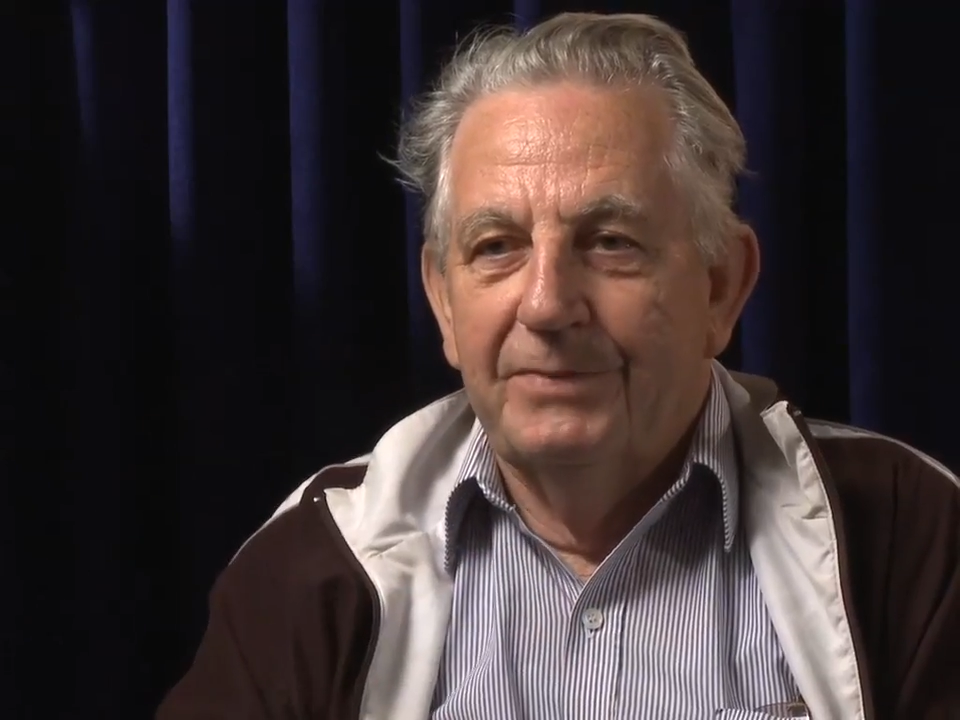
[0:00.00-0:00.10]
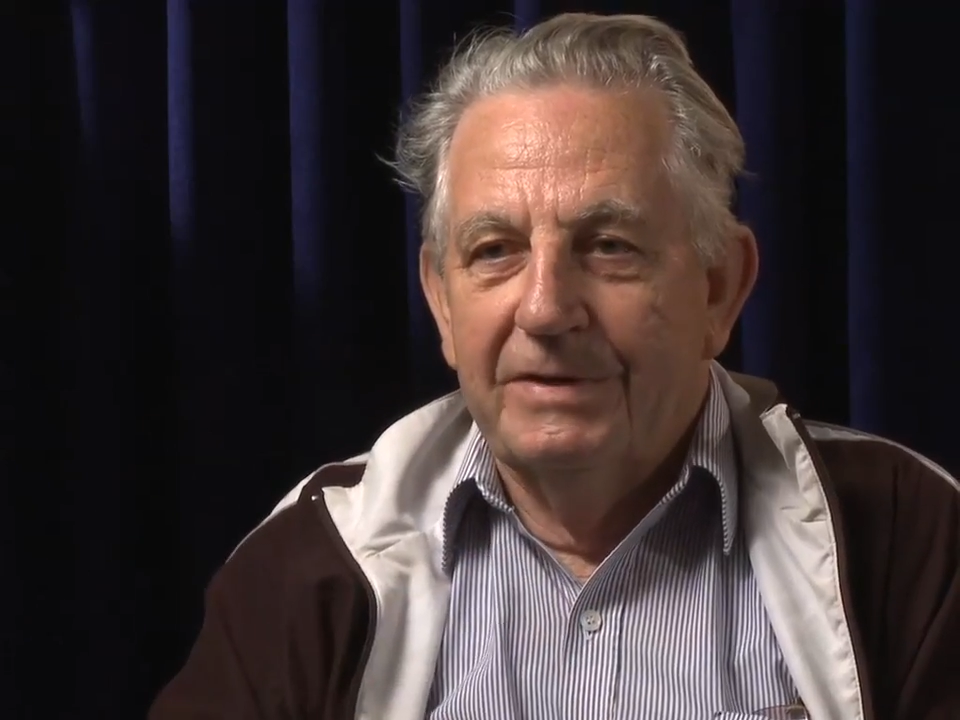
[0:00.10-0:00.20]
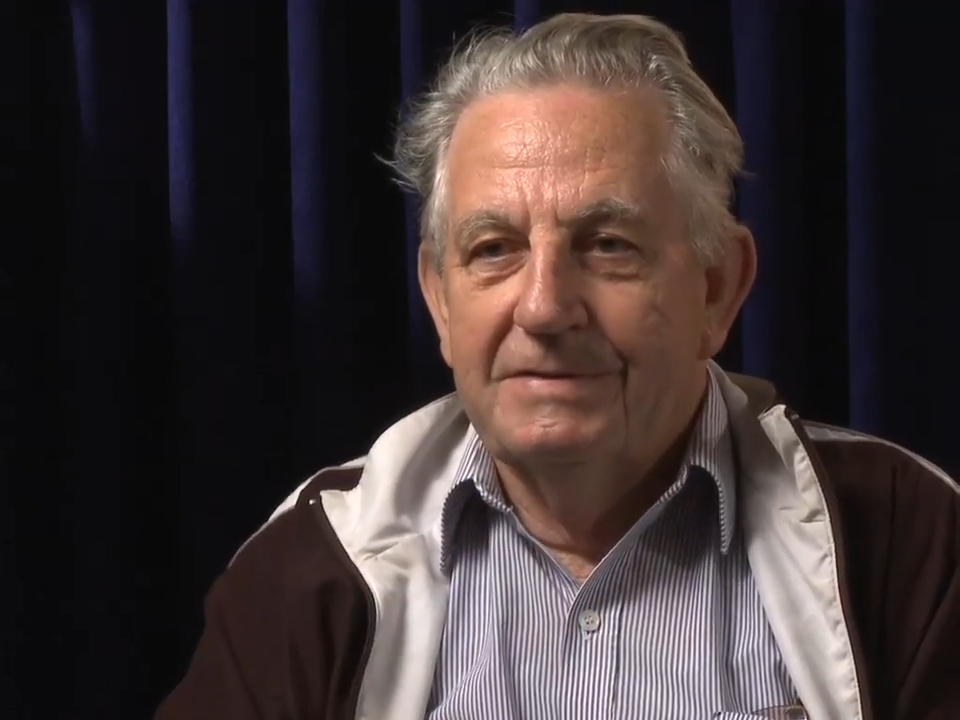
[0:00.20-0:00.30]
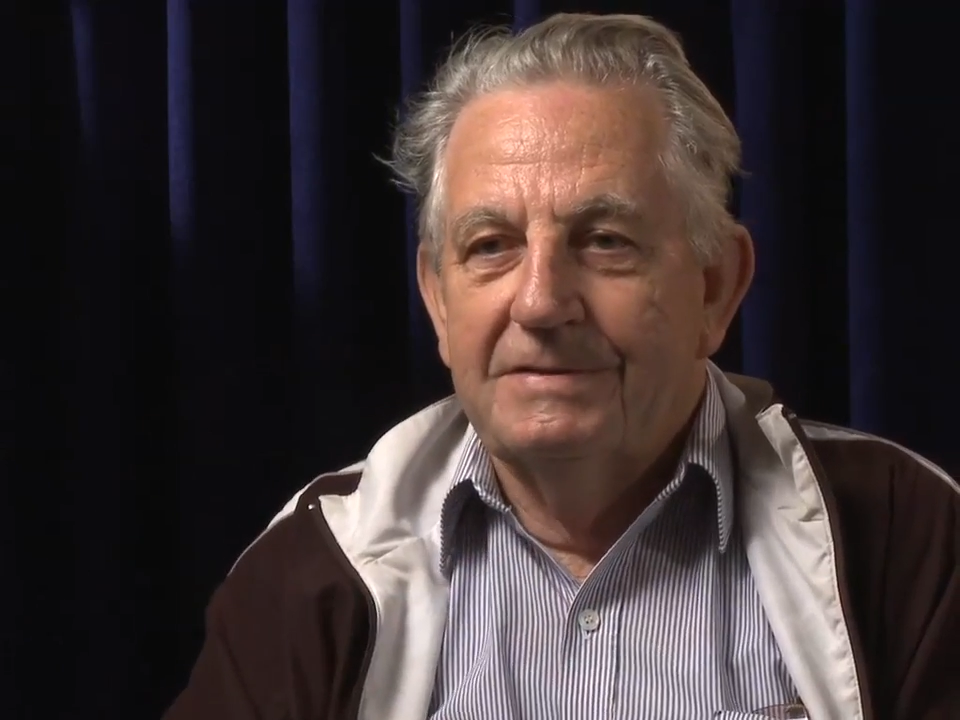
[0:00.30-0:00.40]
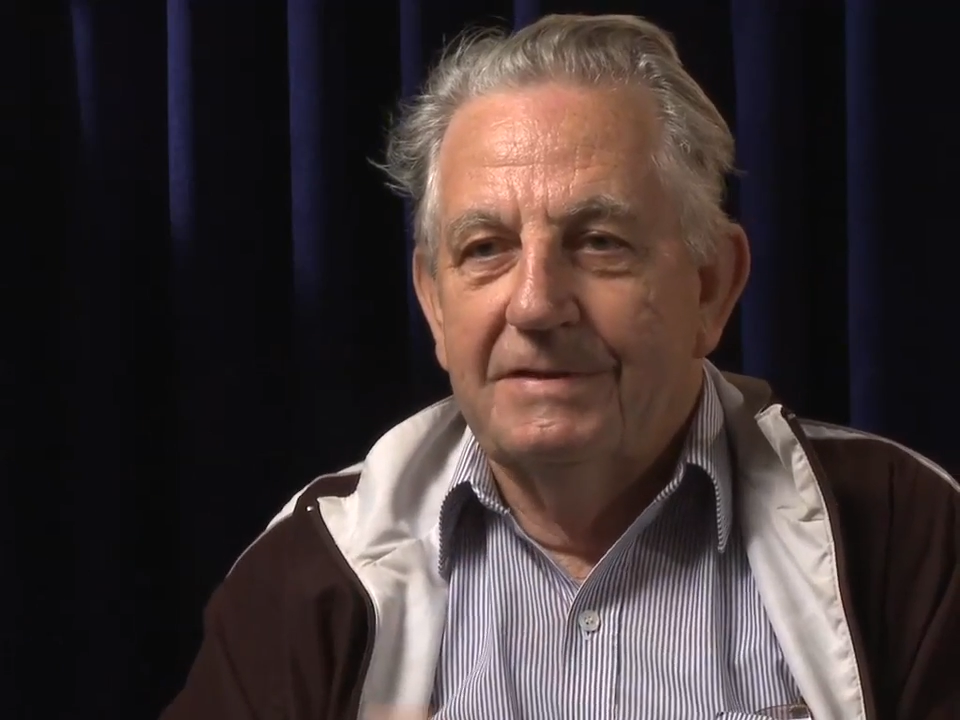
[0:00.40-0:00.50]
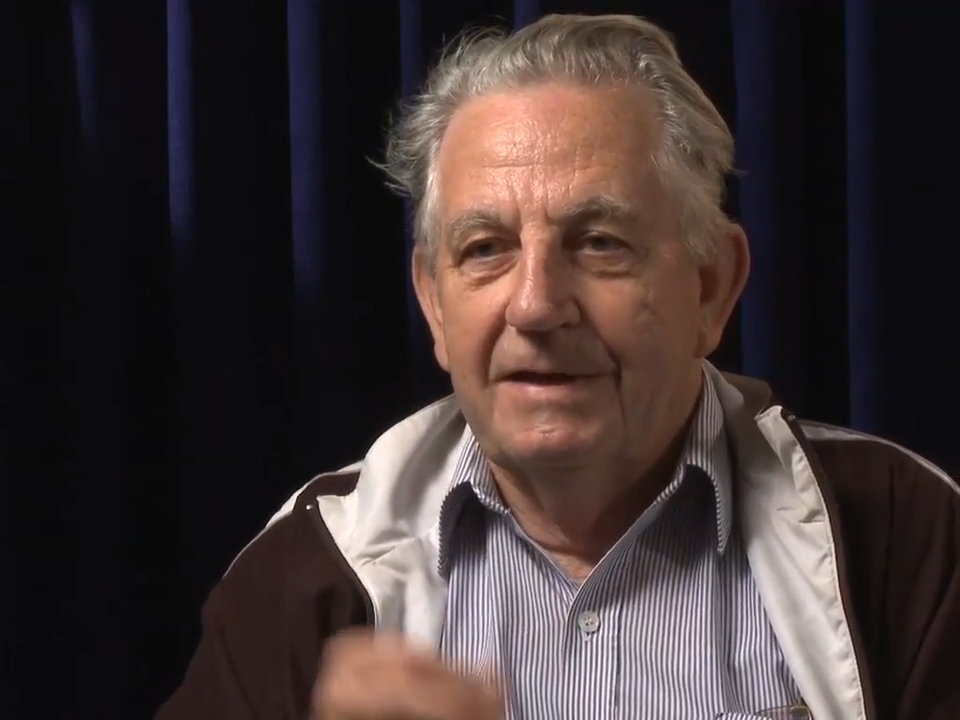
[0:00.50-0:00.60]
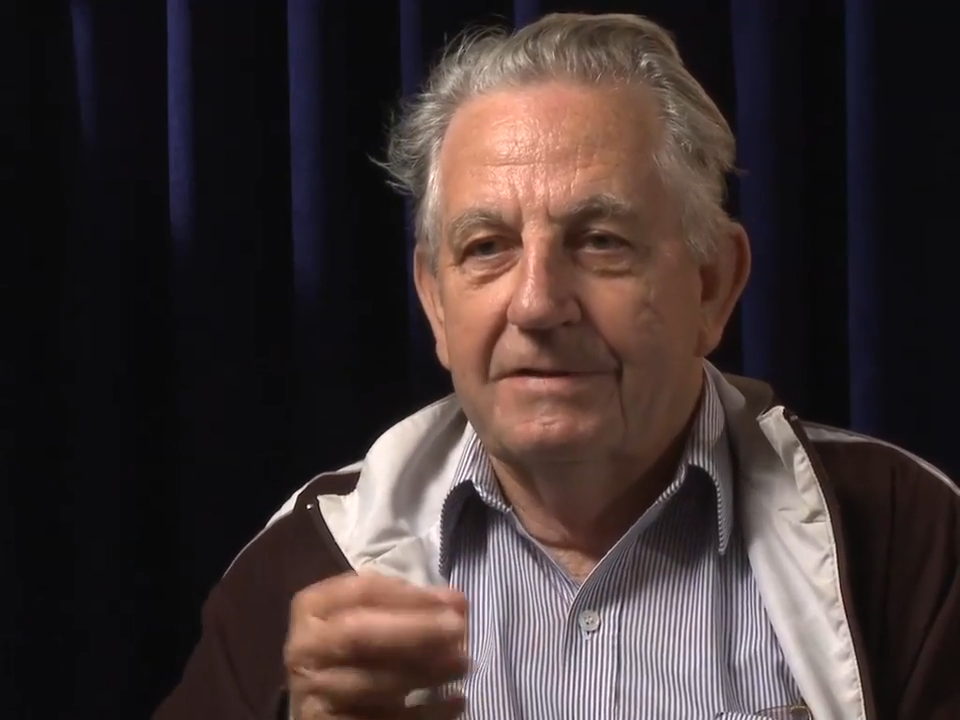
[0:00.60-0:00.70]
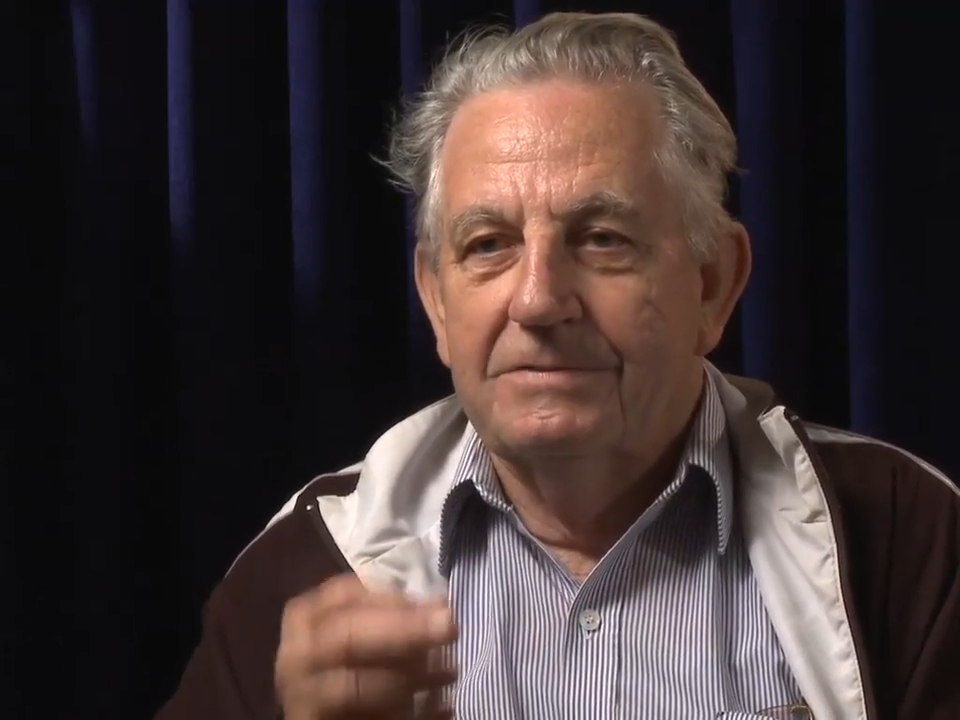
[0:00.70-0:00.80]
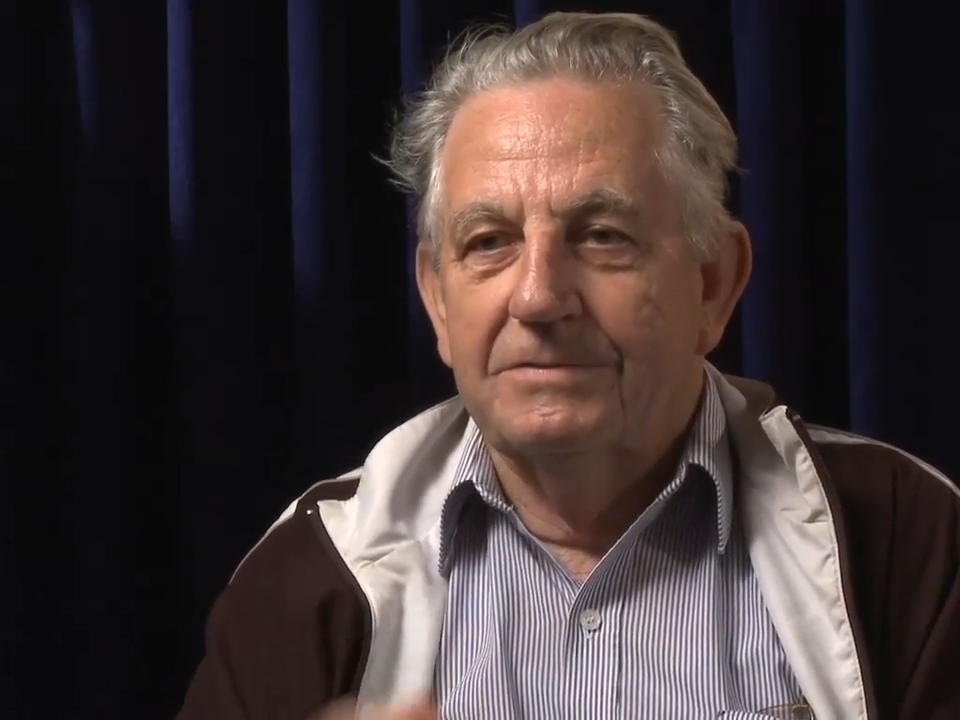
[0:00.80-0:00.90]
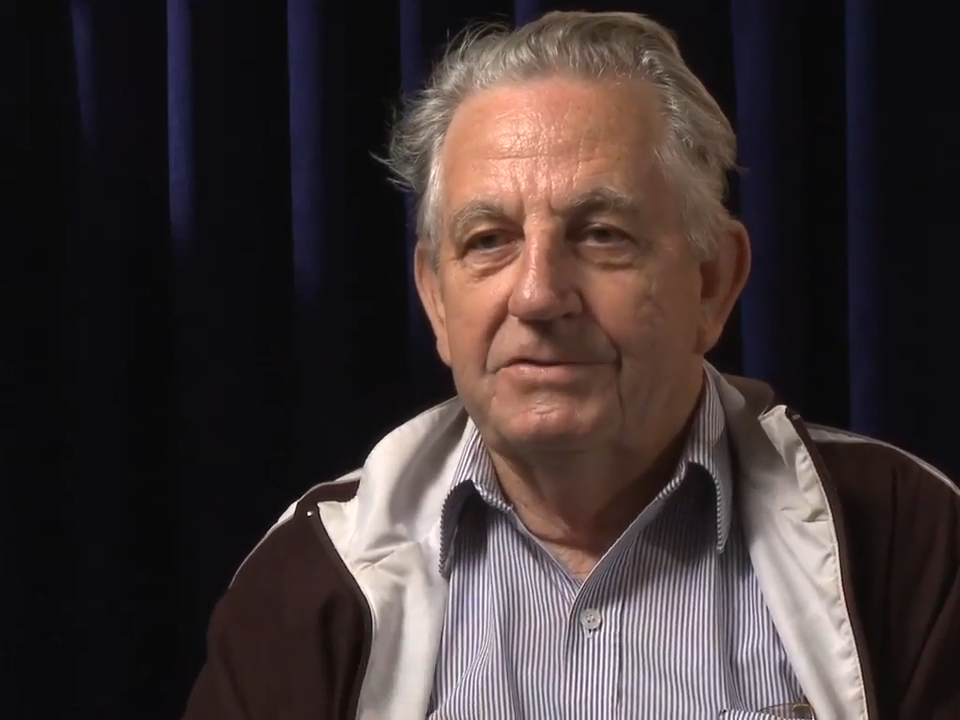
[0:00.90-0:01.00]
pressed the actual